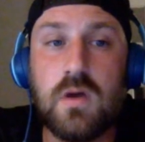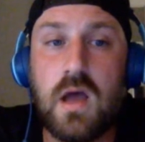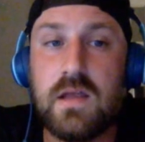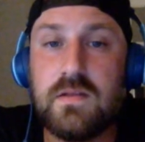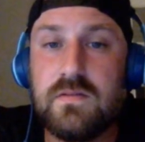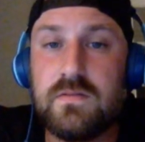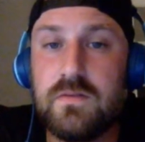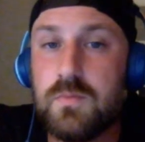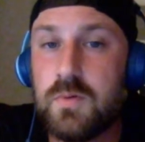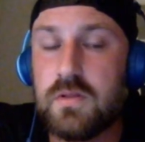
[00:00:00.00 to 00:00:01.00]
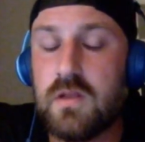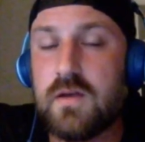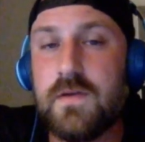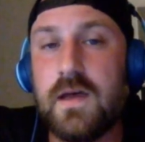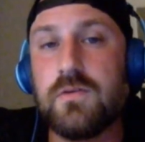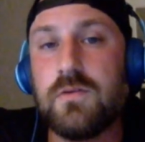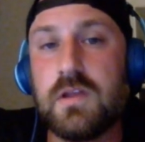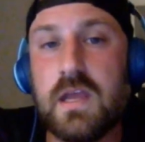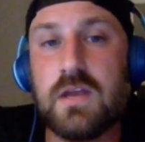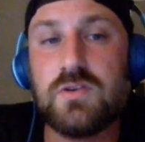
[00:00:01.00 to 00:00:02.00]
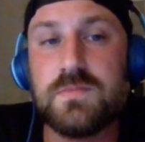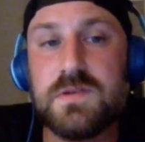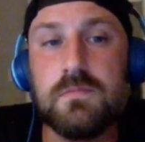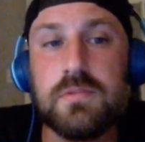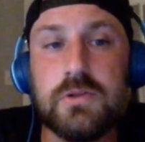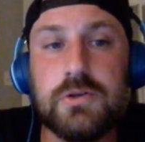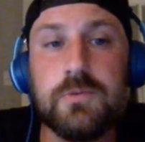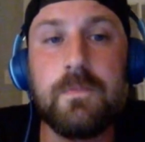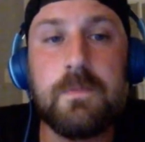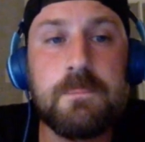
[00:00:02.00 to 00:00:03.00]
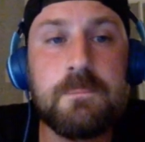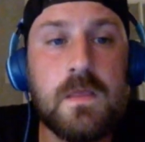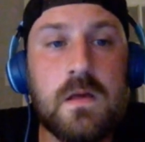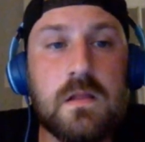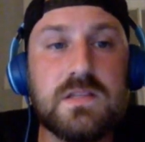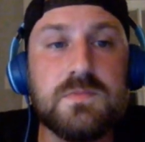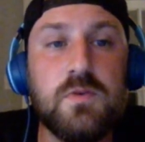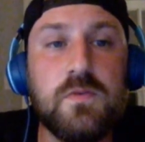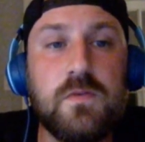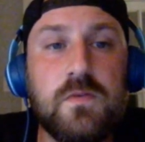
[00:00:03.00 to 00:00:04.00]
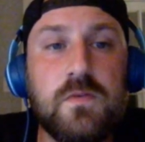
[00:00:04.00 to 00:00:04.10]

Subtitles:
I do put a lot of value in cantrips in blue. Let's move over to